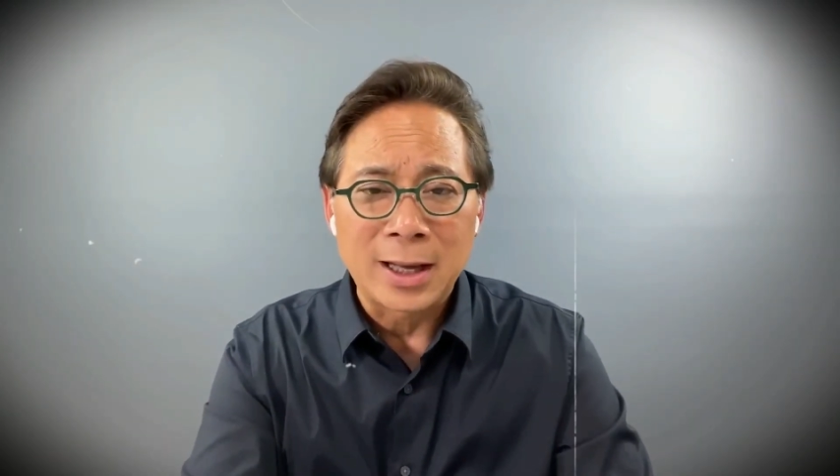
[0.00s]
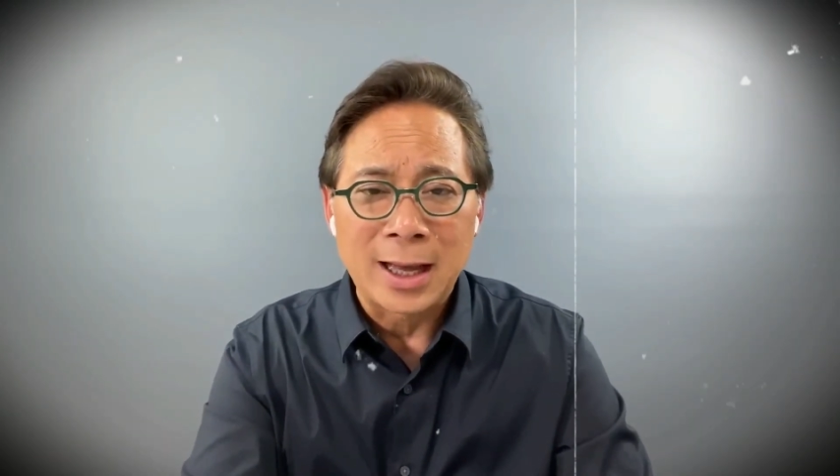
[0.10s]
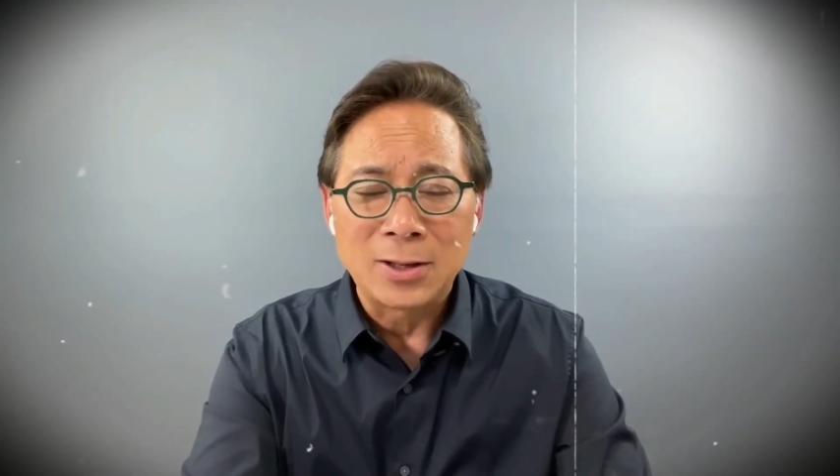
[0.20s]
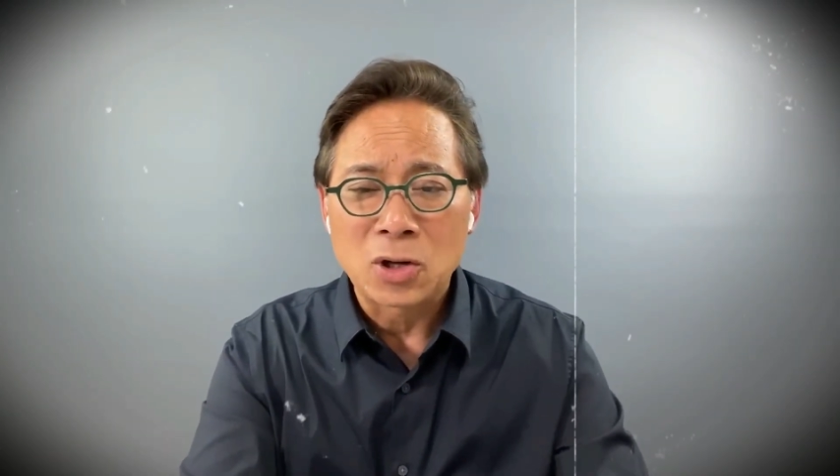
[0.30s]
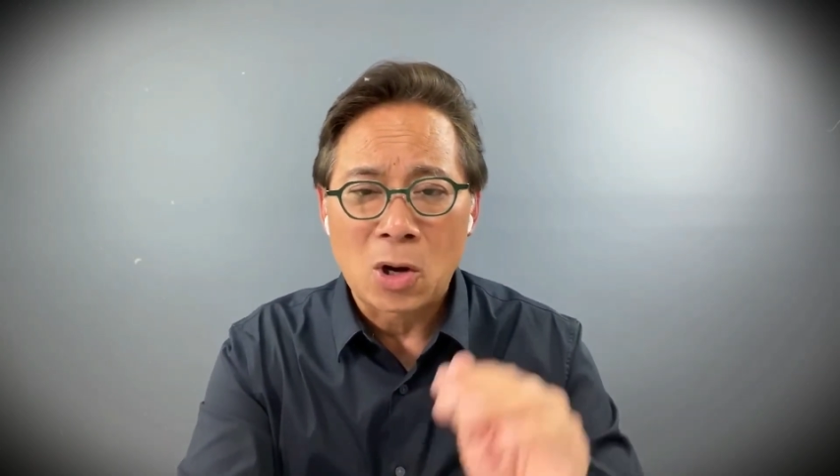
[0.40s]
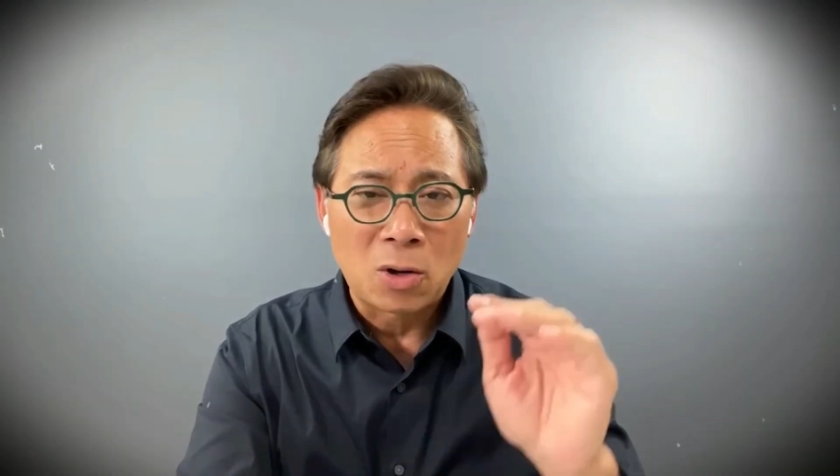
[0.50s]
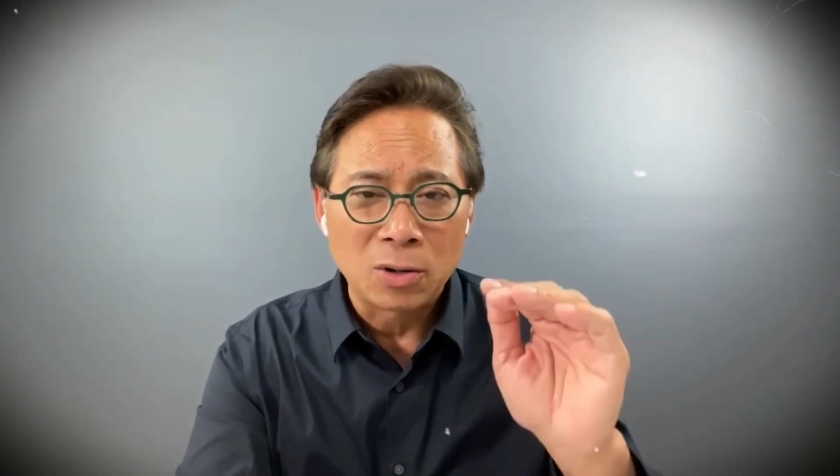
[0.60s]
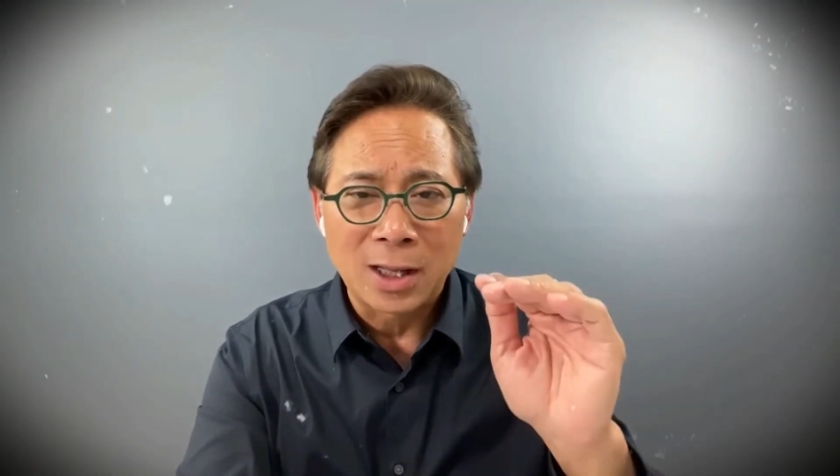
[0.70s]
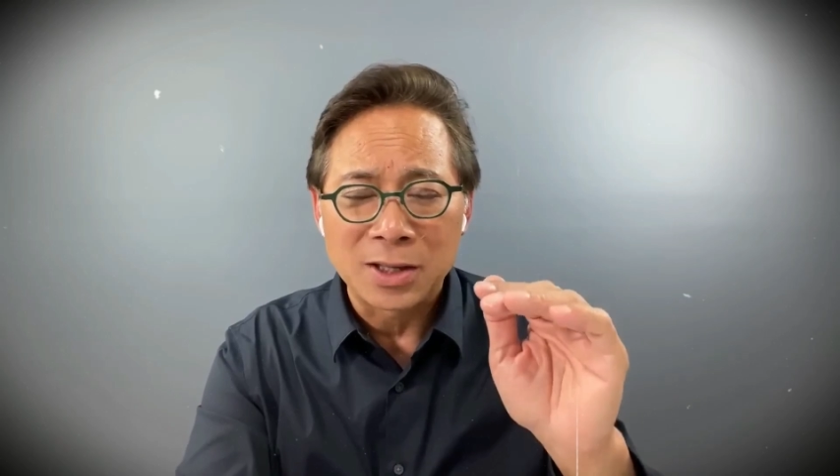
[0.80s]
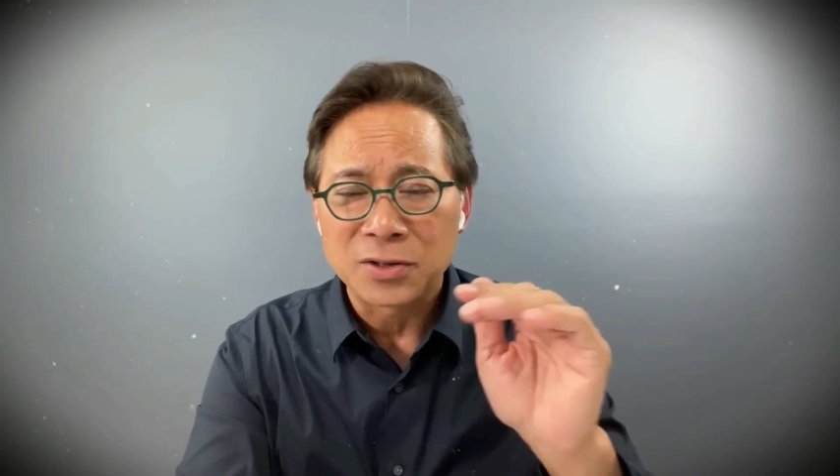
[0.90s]
a tall
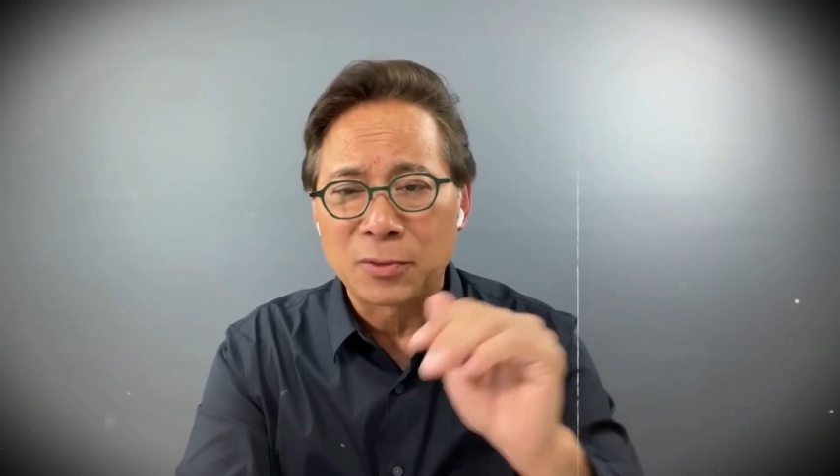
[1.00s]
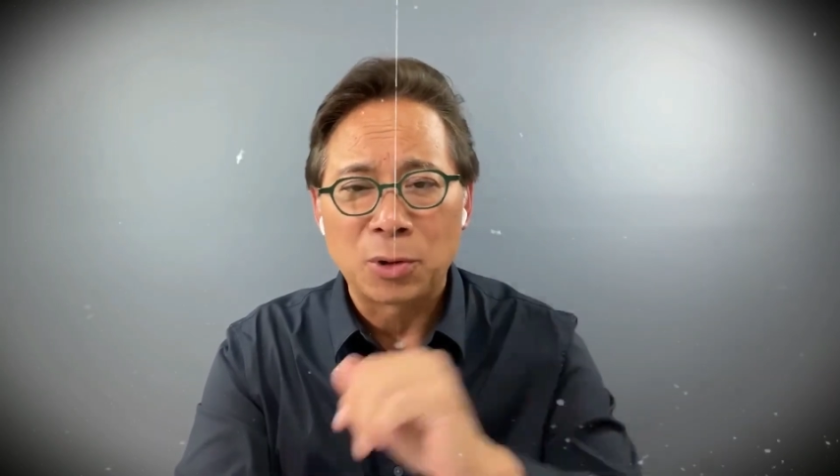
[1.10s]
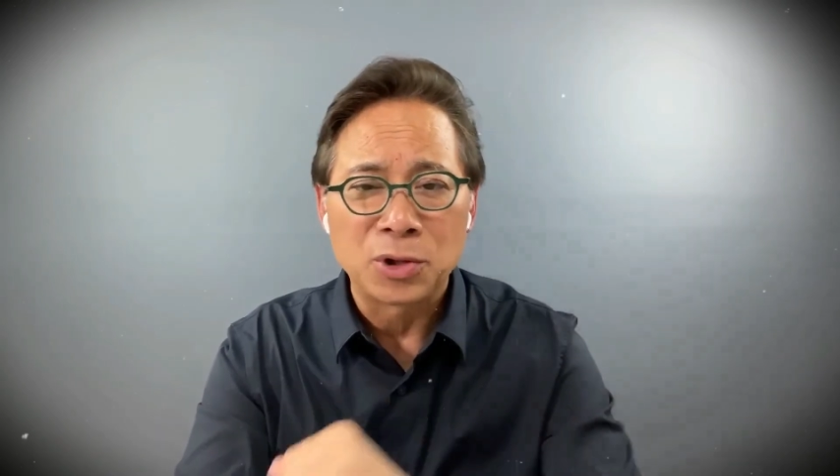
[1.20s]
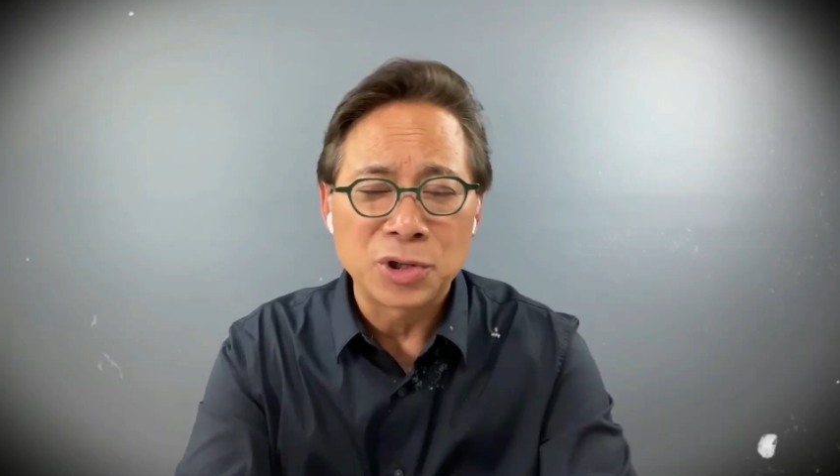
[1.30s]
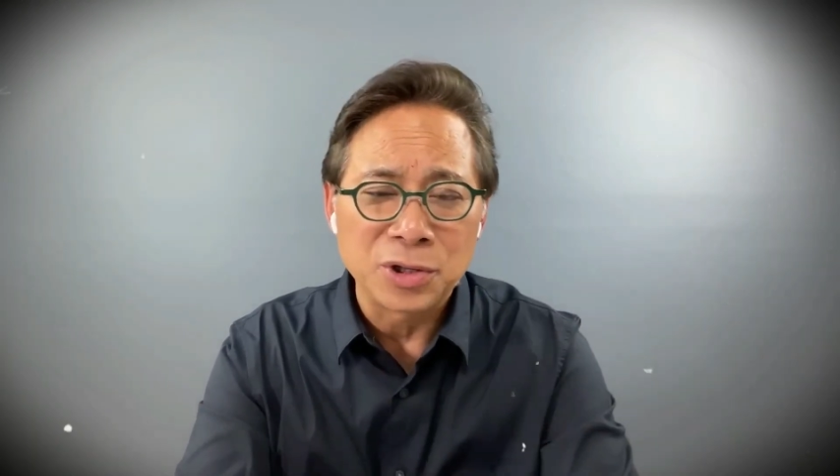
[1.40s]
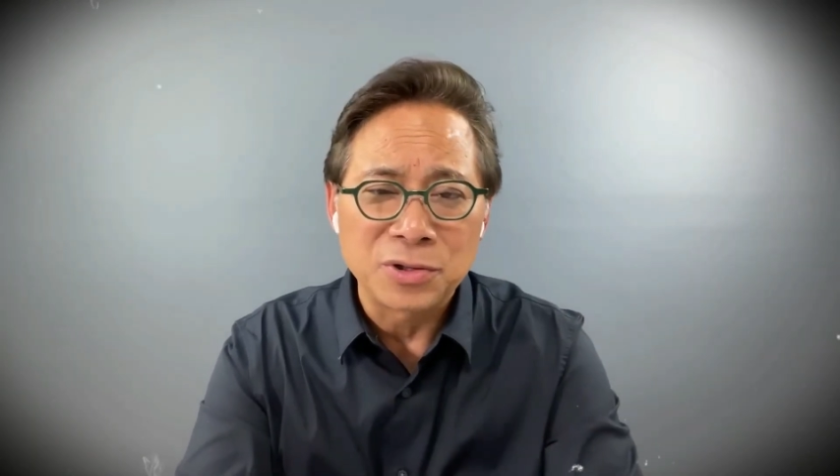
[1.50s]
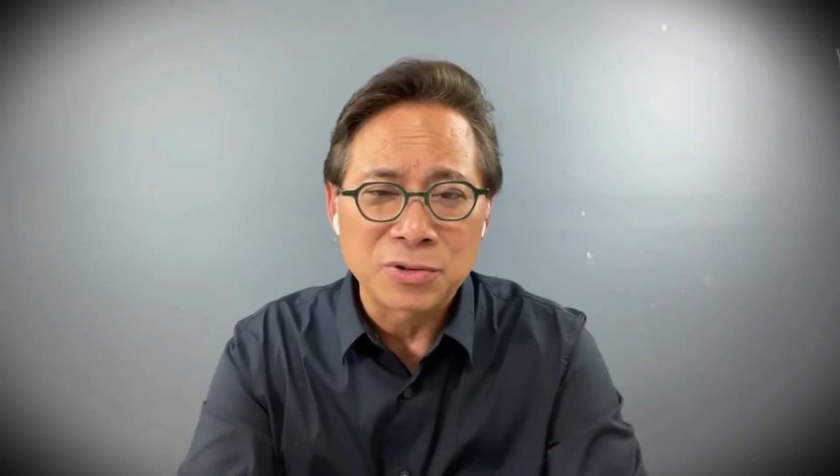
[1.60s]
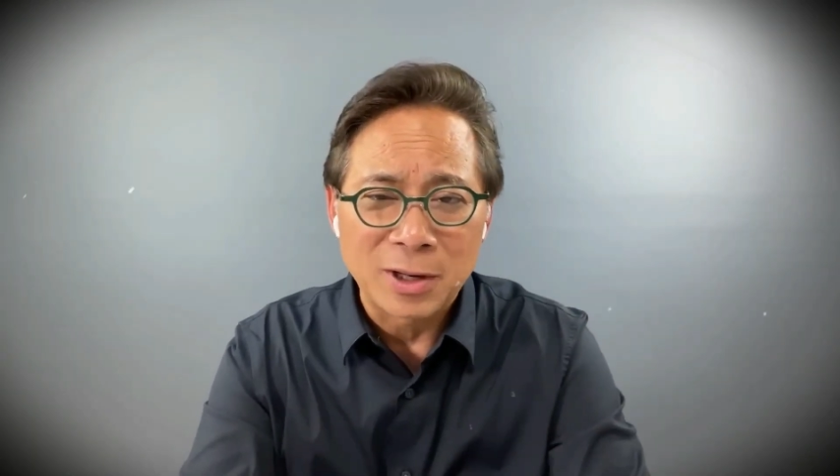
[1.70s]
glass of orange juice,